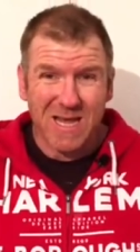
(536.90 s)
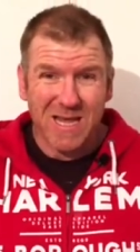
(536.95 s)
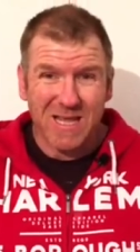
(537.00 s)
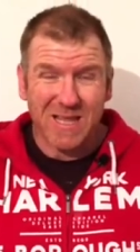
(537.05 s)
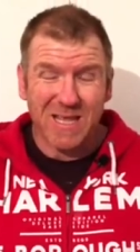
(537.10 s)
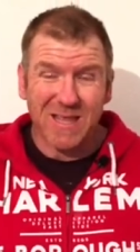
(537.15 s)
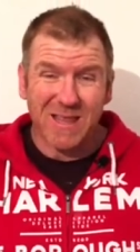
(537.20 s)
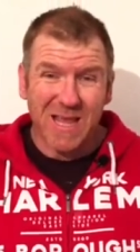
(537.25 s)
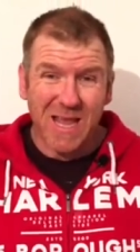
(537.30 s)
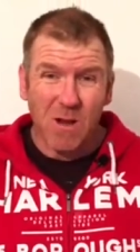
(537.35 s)

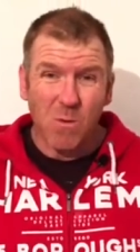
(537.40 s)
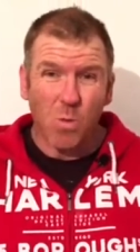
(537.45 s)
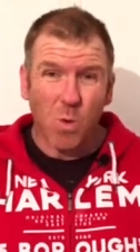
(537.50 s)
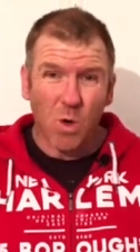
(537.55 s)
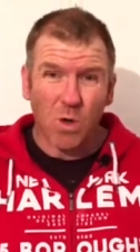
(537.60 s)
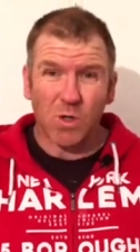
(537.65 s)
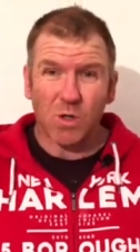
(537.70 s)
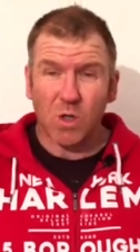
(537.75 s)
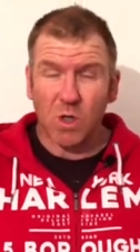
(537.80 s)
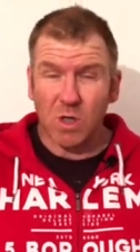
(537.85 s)
that they
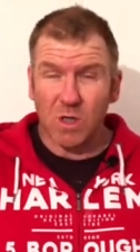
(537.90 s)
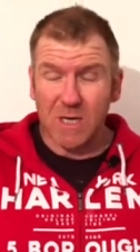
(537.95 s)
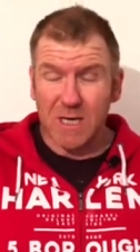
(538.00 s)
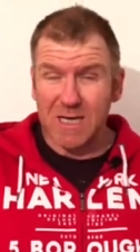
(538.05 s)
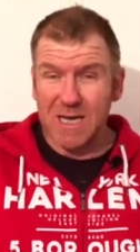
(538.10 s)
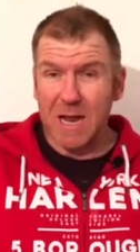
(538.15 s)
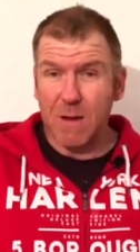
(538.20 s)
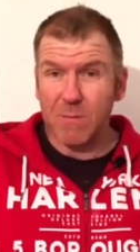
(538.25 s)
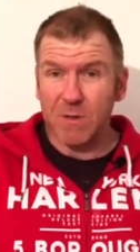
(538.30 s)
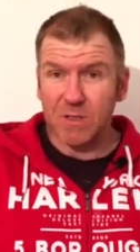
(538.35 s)
want
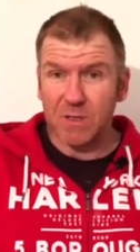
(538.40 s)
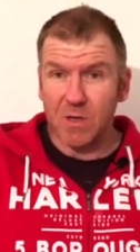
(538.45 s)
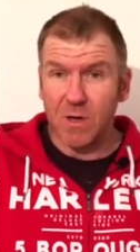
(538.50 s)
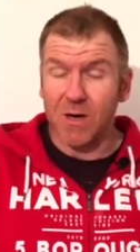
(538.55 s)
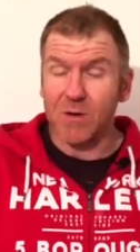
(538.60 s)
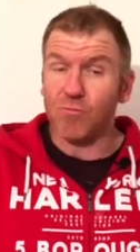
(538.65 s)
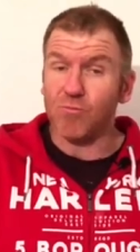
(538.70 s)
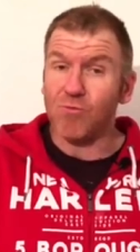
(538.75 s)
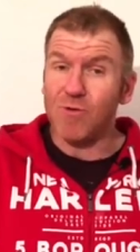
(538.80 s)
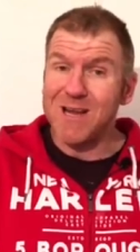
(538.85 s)

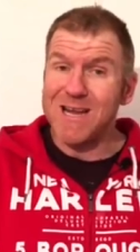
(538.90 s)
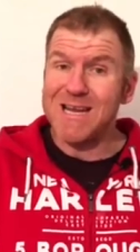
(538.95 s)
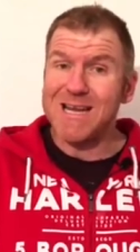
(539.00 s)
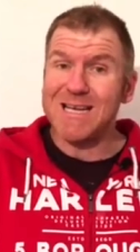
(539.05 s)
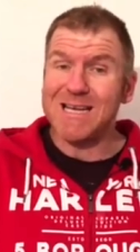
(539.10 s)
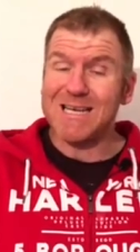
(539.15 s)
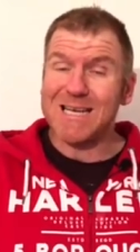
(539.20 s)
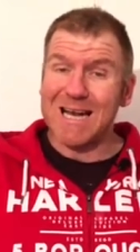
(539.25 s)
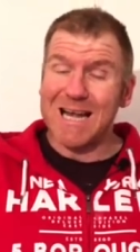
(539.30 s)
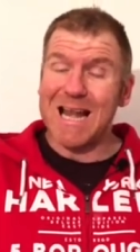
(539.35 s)
democide
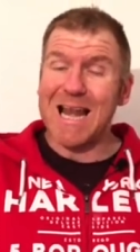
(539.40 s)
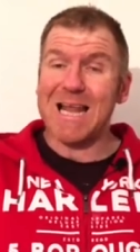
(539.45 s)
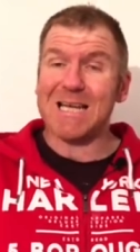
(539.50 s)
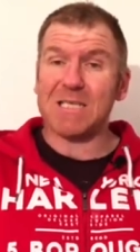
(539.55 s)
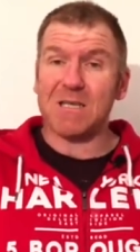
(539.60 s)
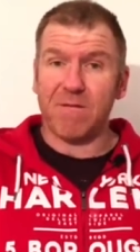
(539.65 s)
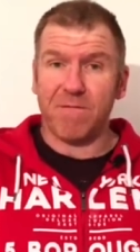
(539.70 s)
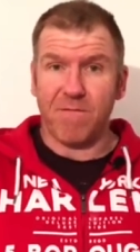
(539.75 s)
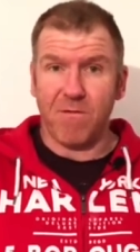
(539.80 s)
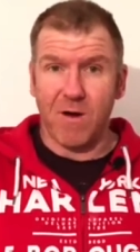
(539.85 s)

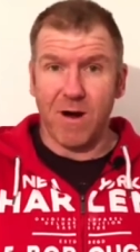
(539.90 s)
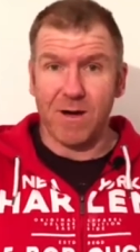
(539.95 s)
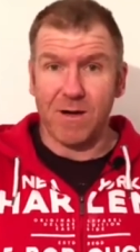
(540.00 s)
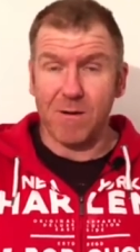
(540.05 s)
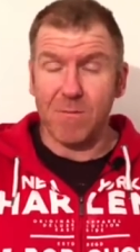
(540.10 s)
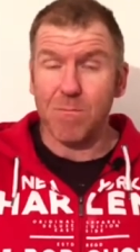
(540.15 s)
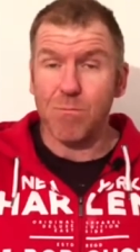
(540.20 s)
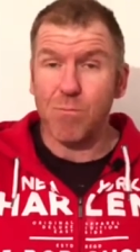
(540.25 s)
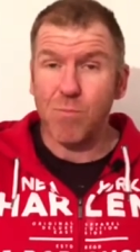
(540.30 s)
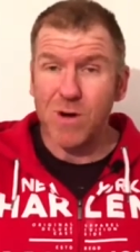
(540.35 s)
reclassified
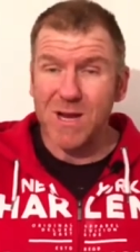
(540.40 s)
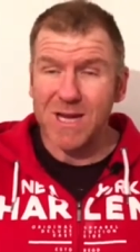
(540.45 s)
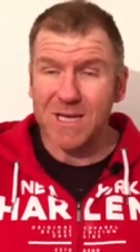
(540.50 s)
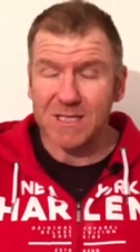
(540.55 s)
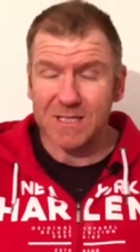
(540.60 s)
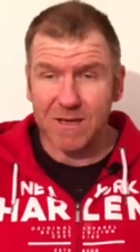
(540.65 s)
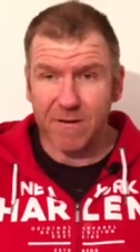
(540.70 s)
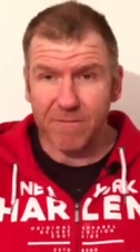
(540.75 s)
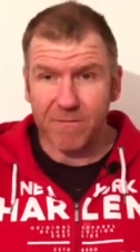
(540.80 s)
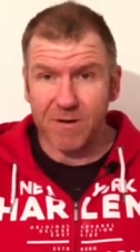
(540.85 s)
and bring
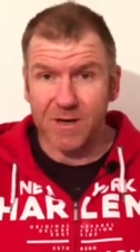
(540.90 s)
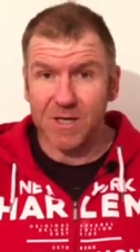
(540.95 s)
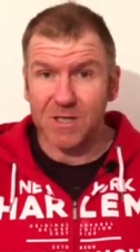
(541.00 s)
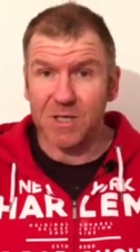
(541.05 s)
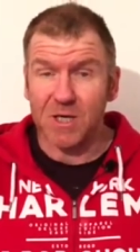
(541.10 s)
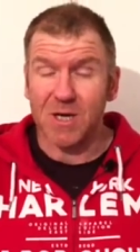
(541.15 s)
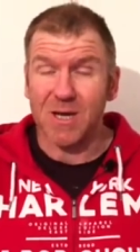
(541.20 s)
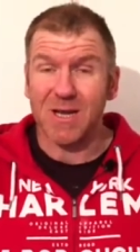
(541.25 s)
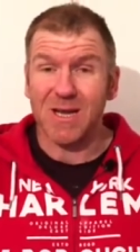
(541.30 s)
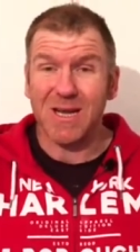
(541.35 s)
its
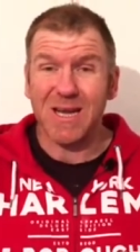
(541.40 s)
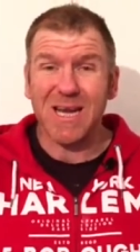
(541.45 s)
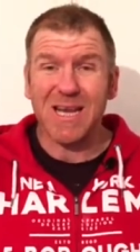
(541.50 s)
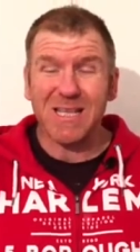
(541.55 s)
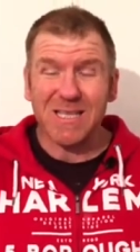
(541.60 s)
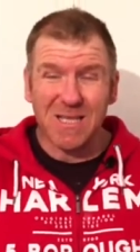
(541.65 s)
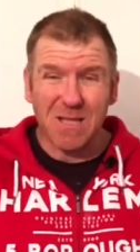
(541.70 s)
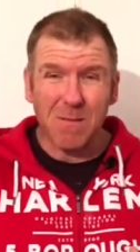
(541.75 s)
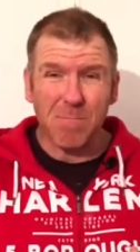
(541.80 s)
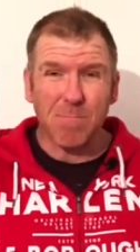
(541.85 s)
definition
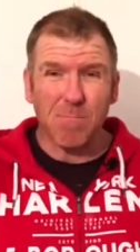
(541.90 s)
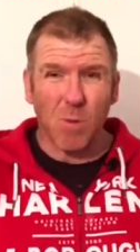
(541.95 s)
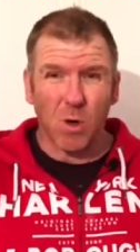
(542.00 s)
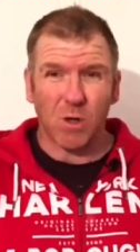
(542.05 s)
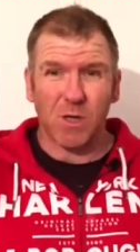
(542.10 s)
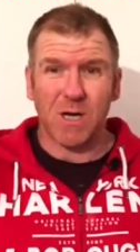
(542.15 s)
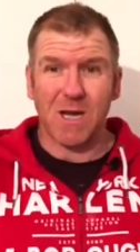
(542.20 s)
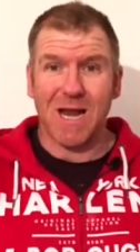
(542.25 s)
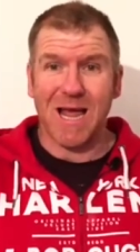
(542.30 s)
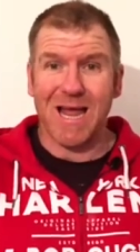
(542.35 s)
into the
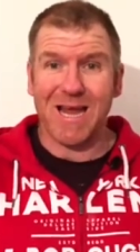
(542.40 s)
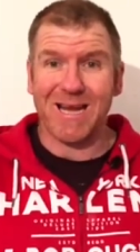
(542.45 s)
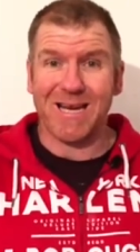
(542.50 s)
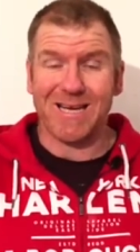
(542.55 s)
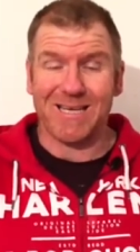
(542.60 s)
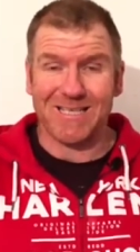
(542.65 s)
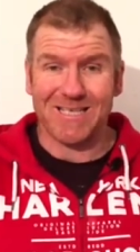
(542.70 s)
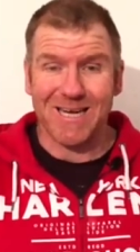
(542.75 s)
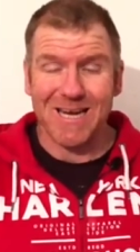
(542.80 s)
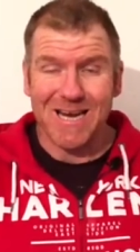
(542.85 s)
modern
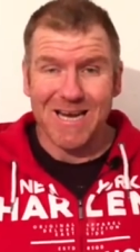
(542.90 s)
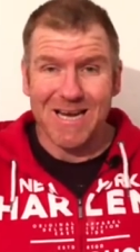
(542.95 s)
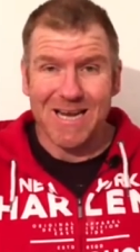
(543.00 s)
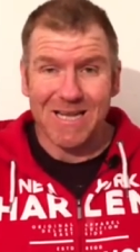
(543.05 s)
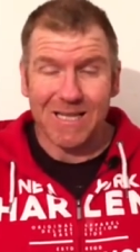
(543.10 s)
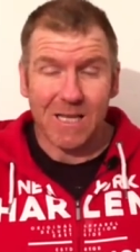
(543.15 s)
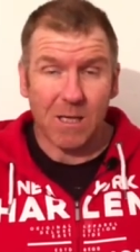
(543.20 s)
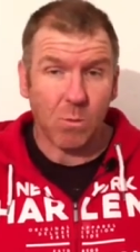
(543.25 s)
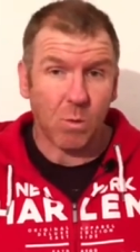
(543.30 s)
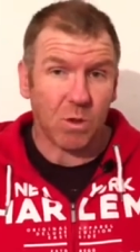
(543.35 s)
age.
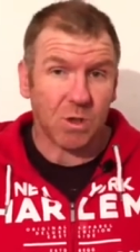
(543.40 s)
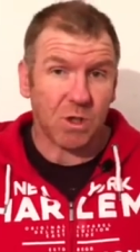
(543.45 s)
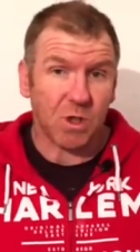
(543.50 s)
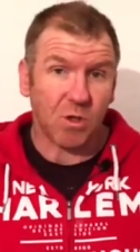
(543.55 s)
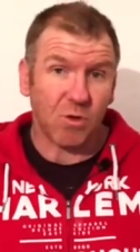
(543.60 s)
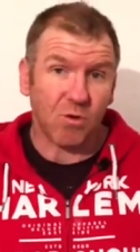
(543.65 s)
They want to